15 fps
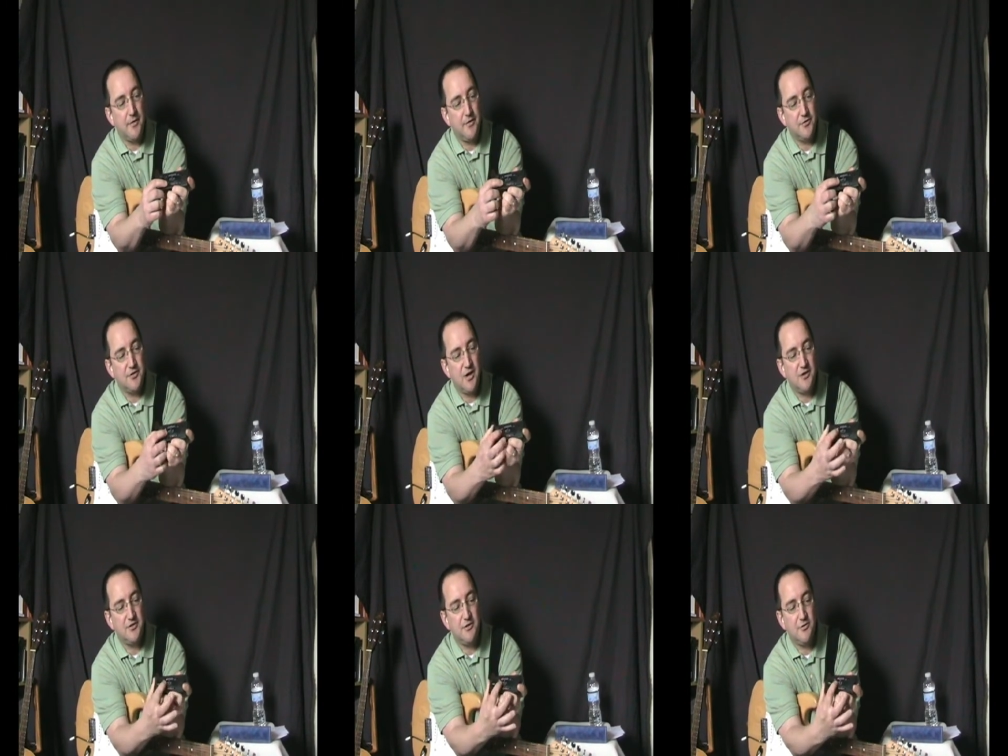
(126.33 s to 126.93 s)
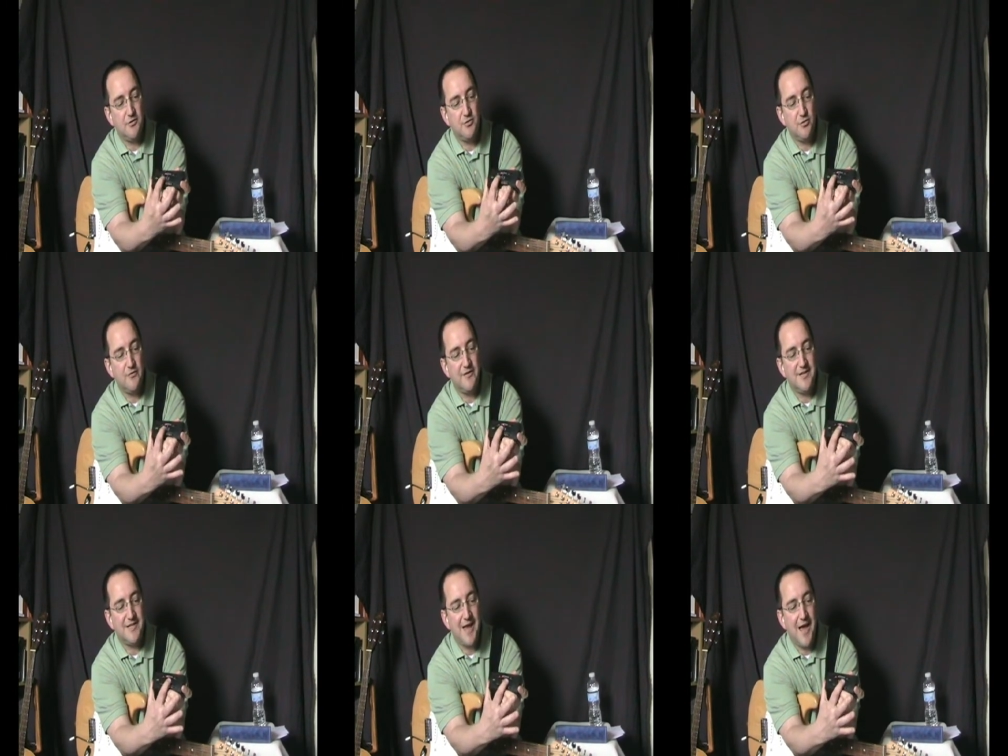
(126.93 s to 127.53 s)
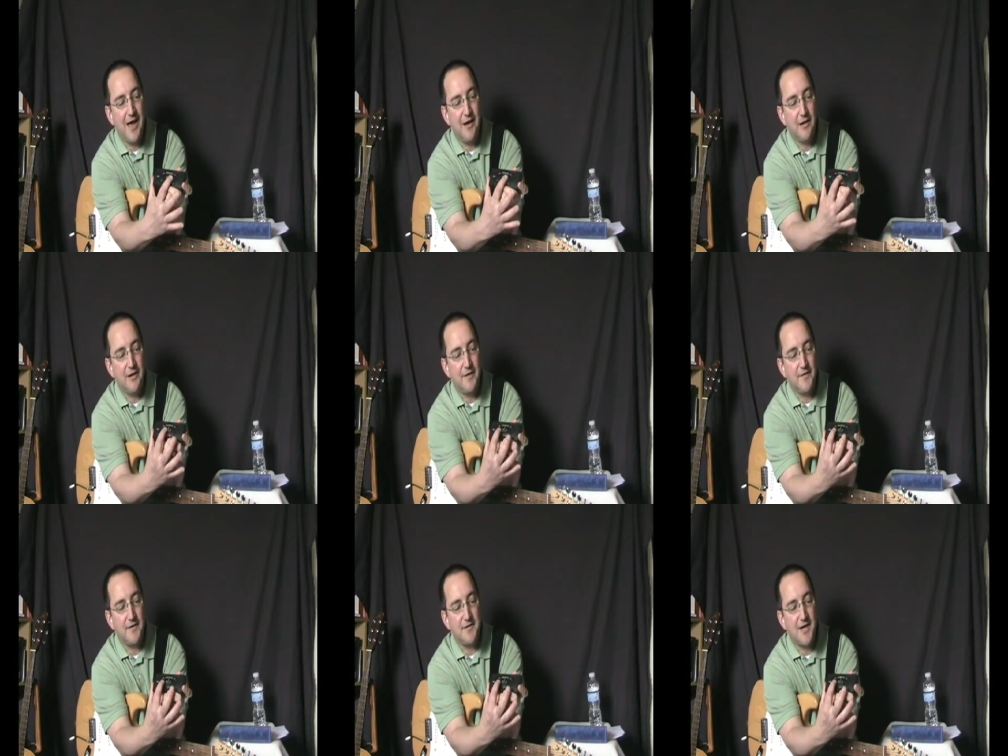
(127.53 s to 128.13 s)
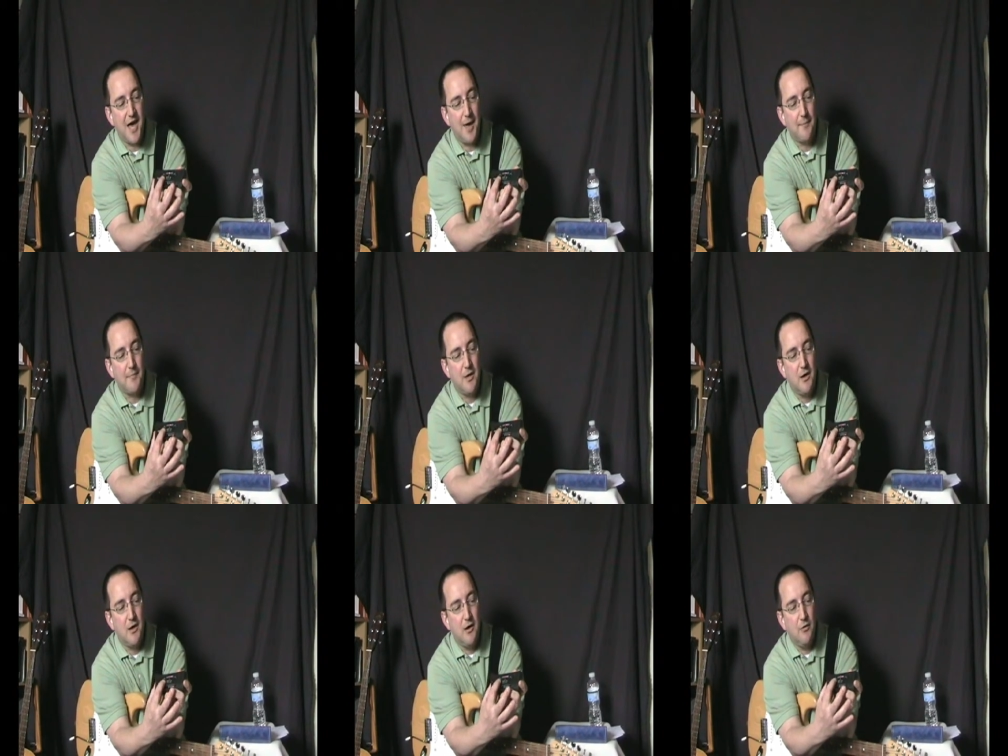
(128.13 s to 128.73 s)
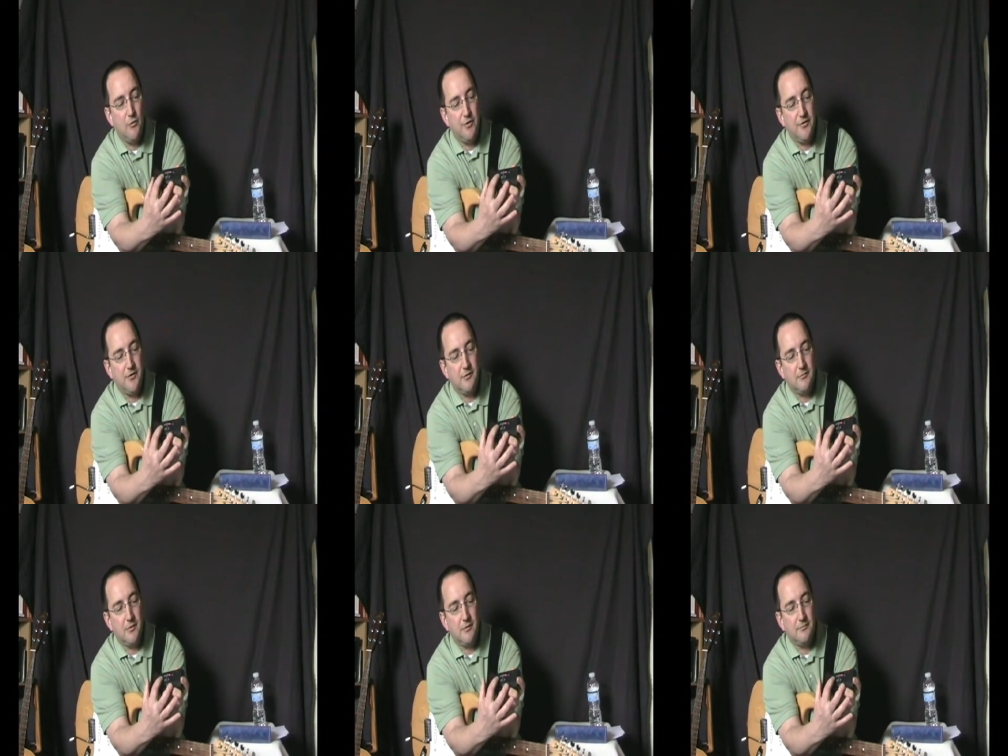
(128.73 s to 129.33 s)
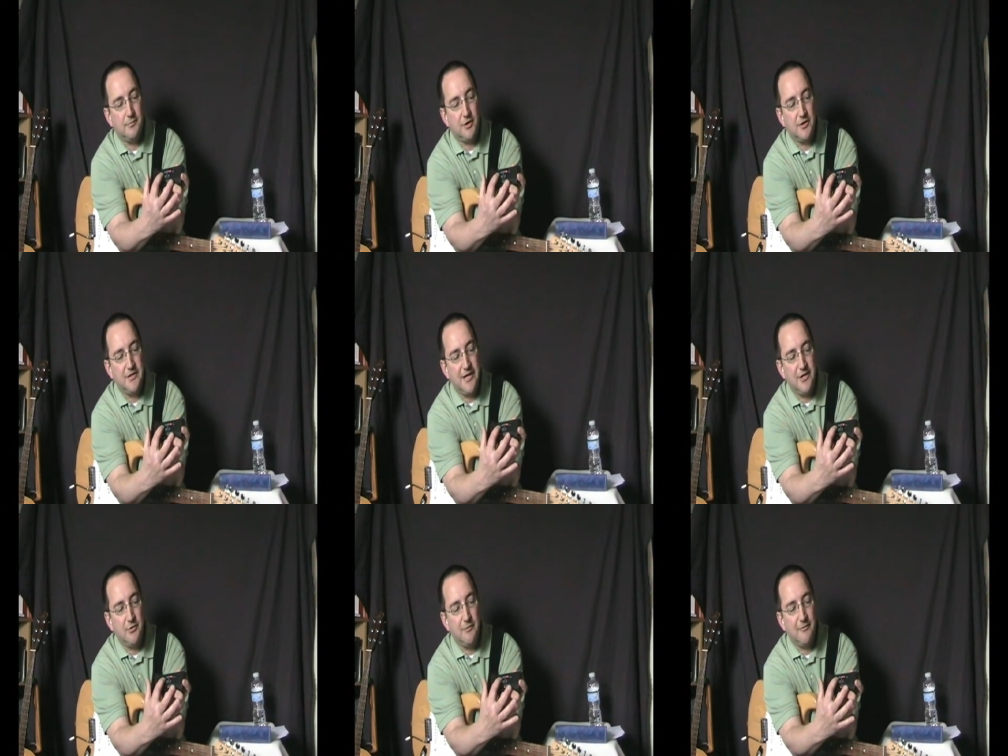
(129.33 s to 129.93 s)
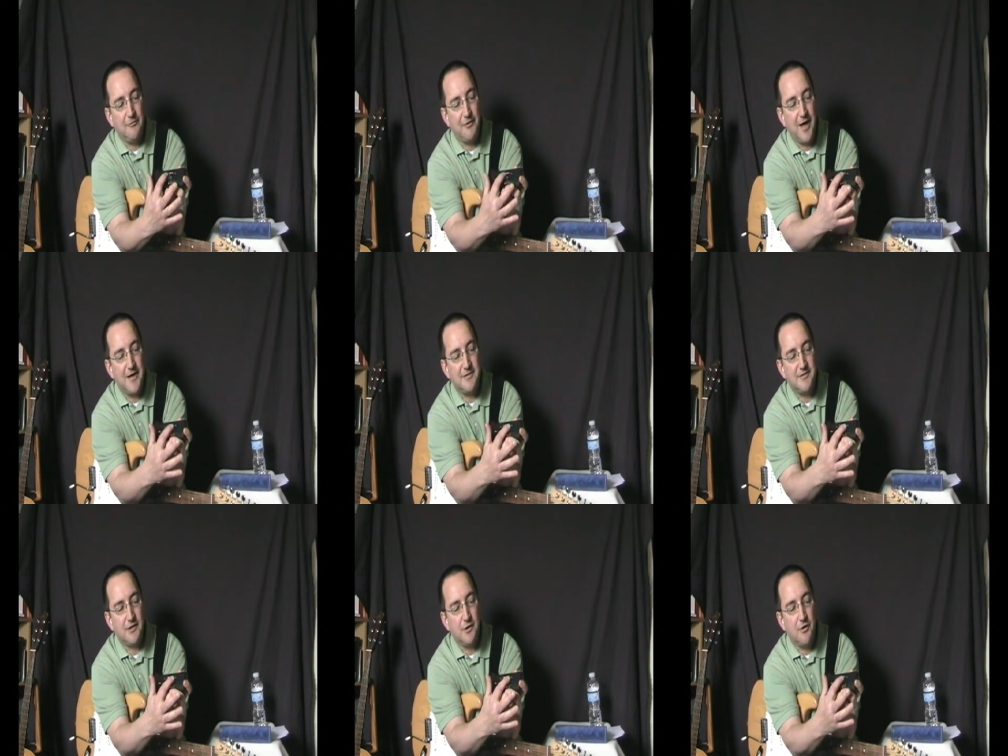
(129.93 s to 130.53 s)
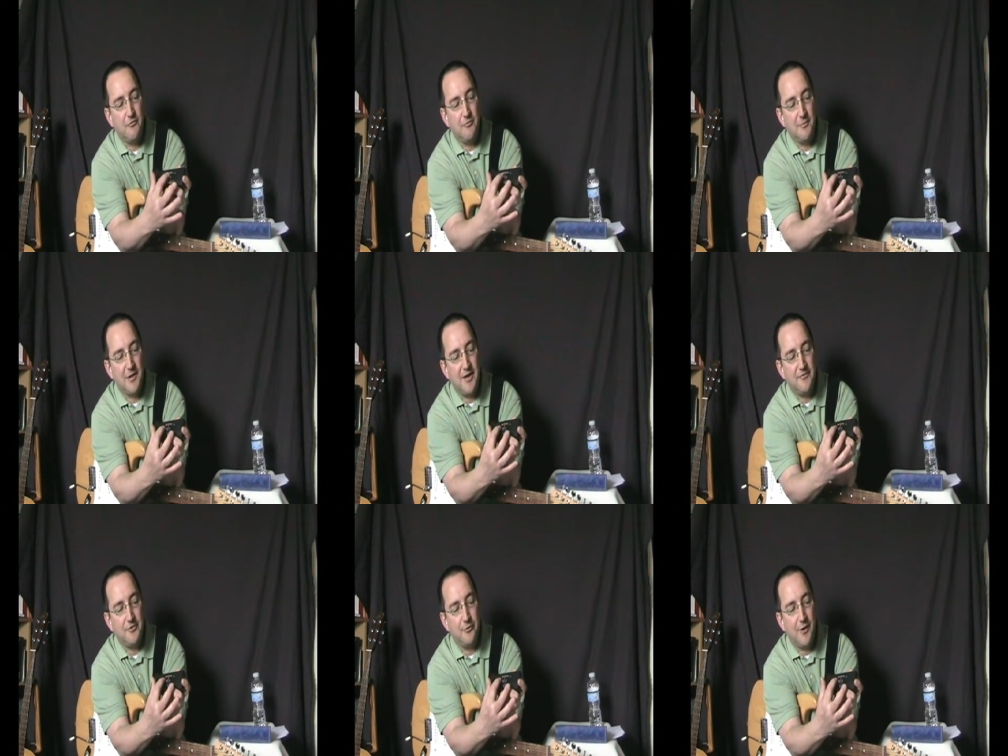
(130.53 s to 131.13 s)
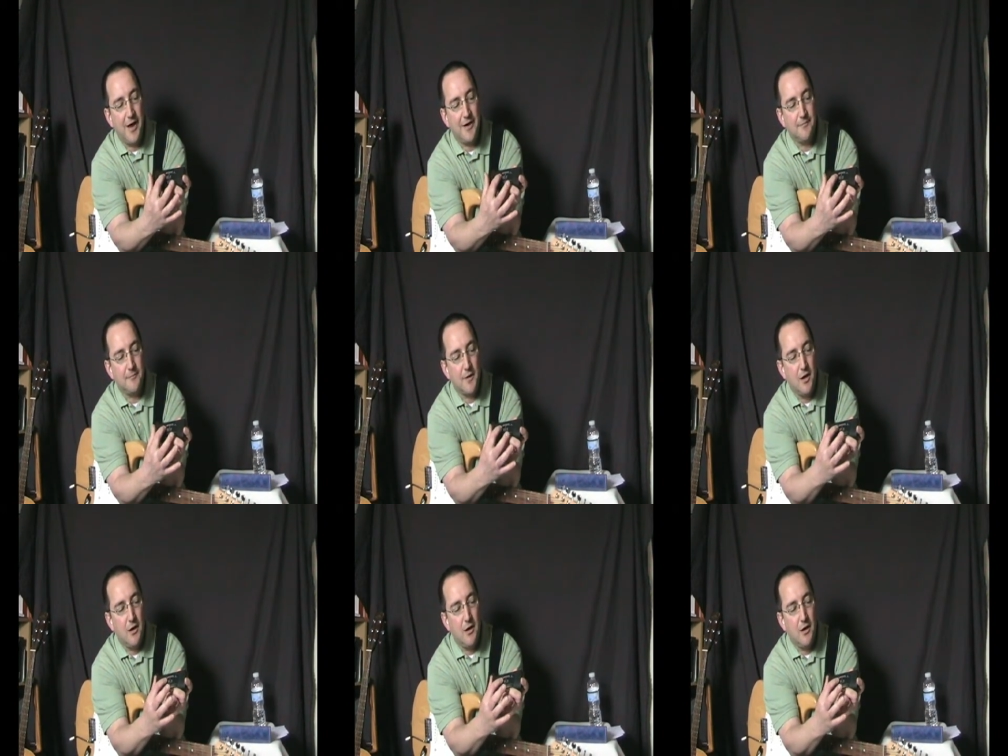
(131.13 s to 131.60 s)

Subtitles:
there's also sort of a dial at the top with a continuum of lights that go from left to right.